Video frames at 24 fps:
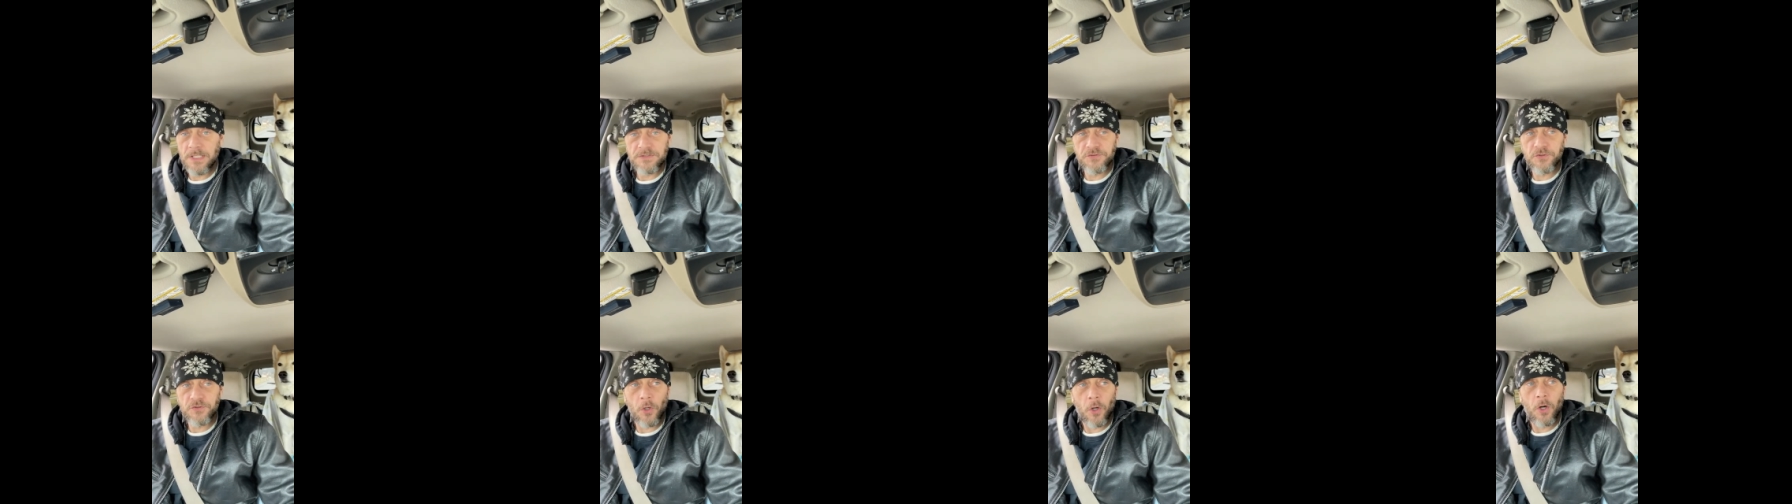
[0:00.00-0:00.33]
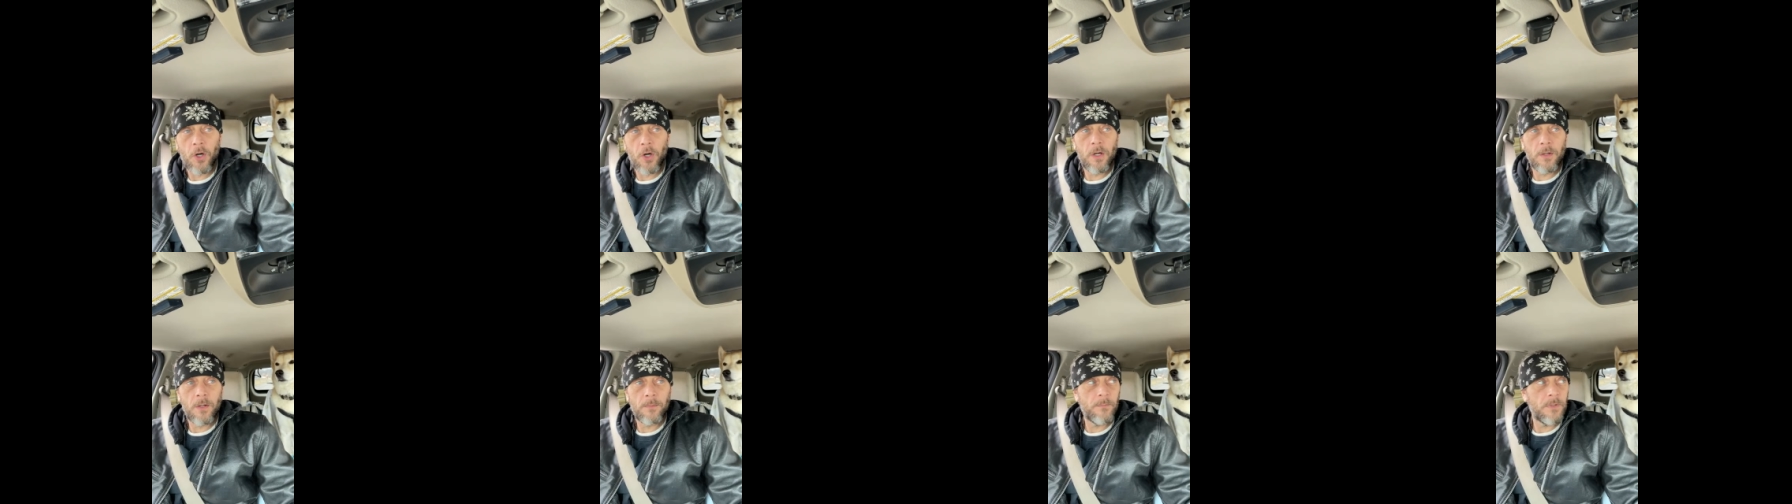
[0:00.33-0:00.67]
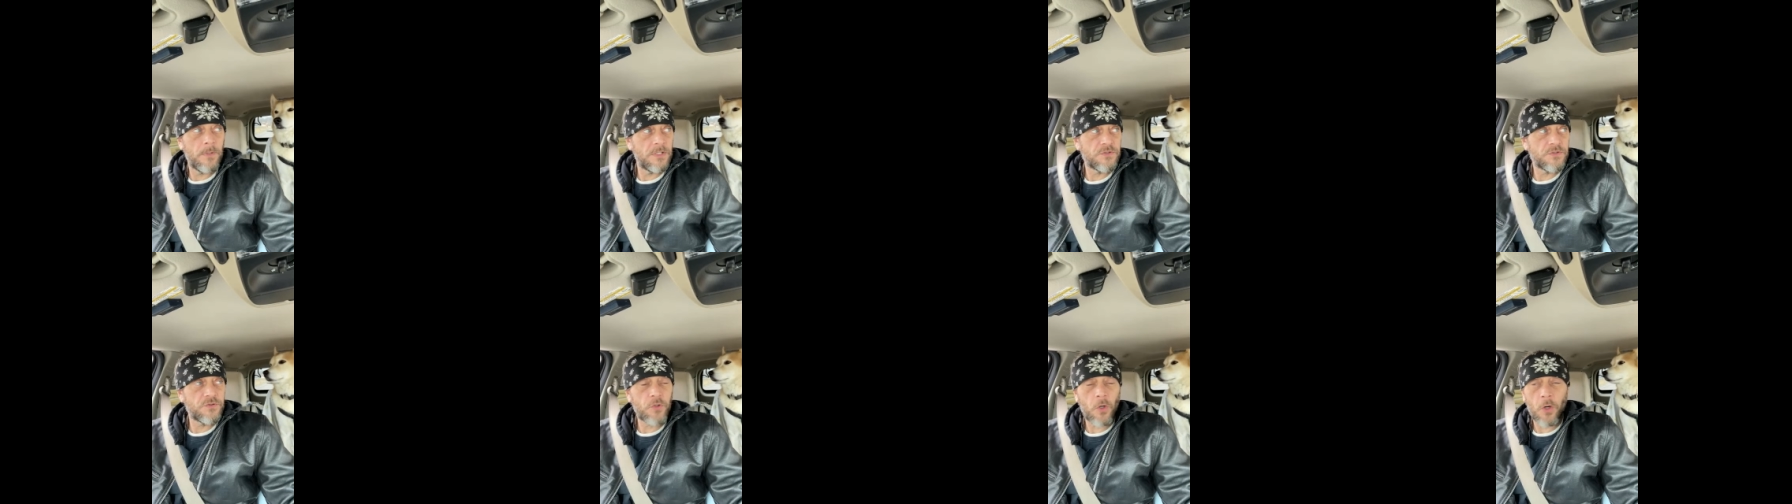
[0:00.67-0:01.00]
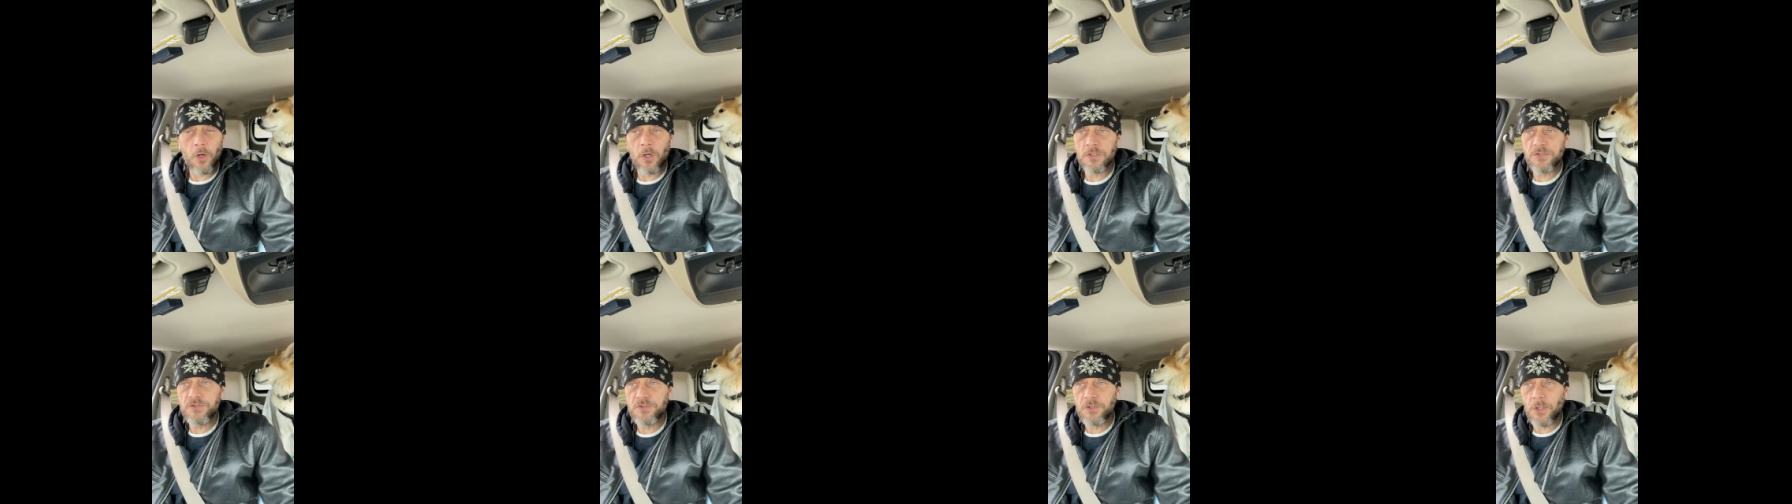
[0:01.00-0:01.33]
all
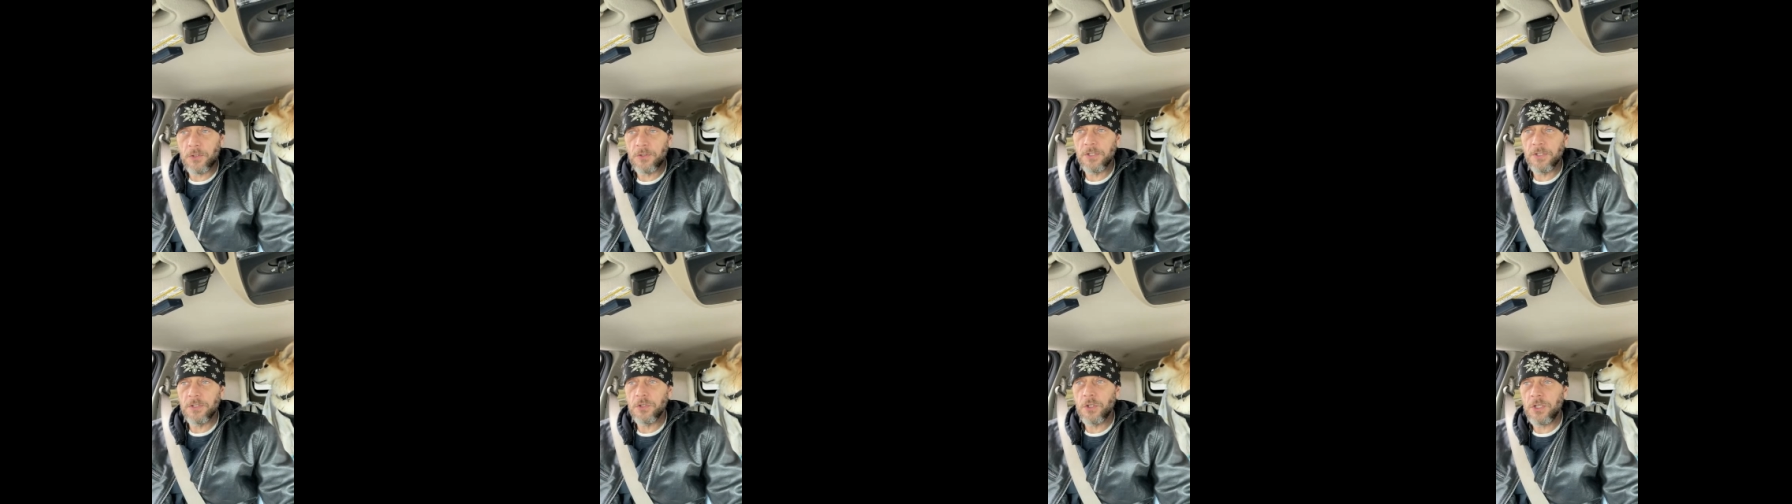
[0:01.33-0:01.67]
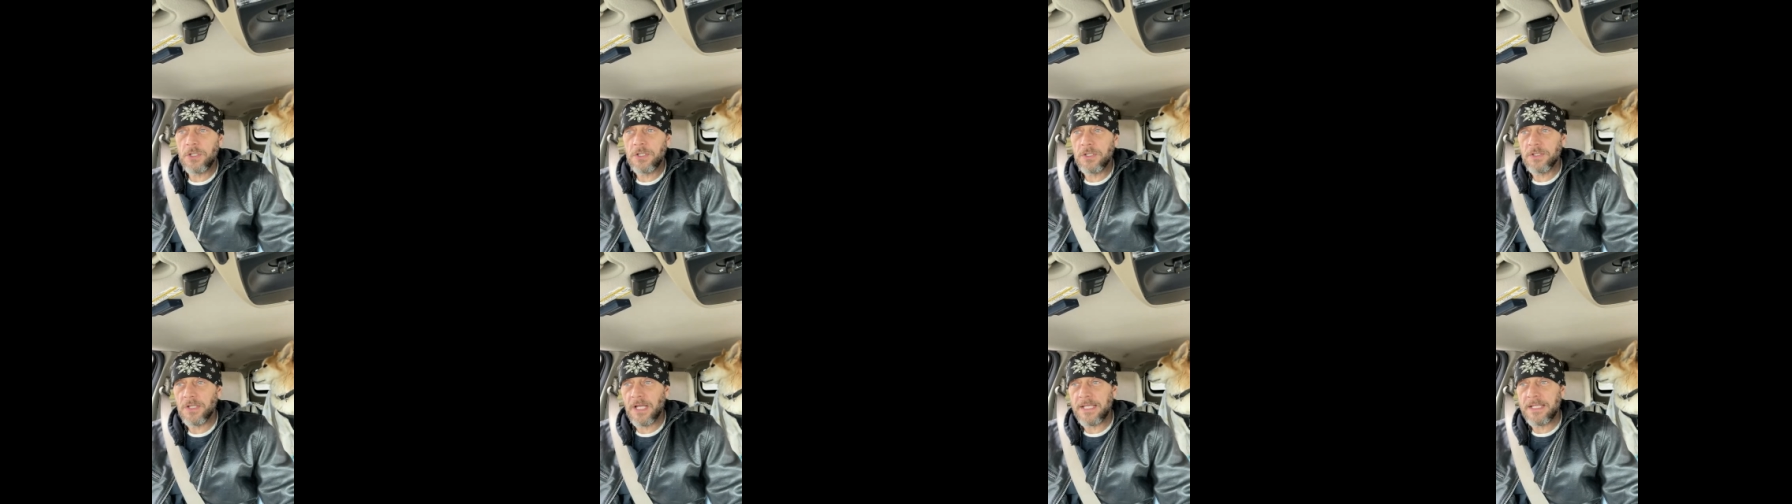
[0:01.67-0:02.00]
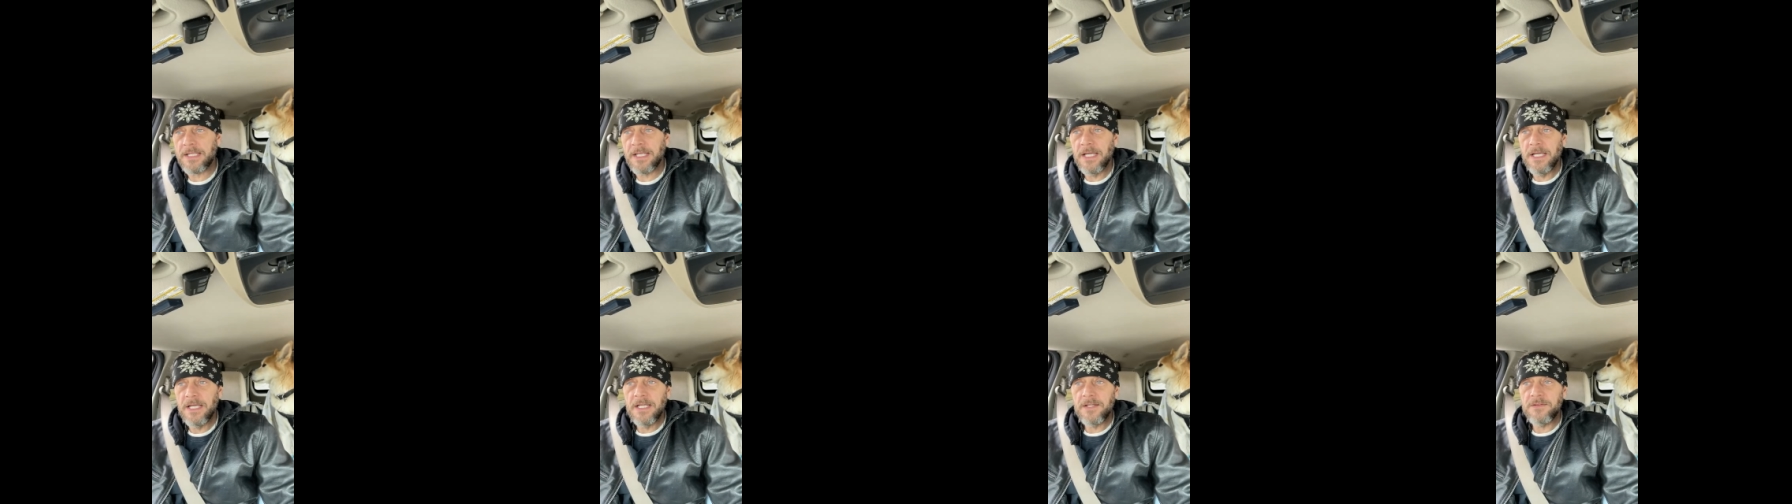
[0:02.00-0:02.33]
starting to look like